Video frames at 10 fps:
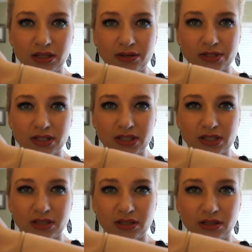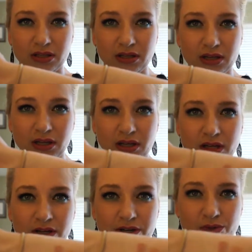Here's
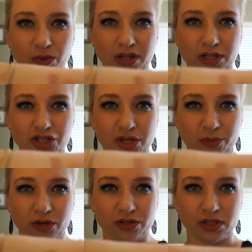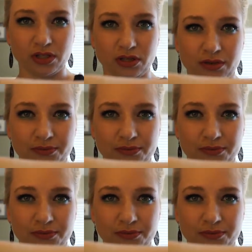one of the shimmers.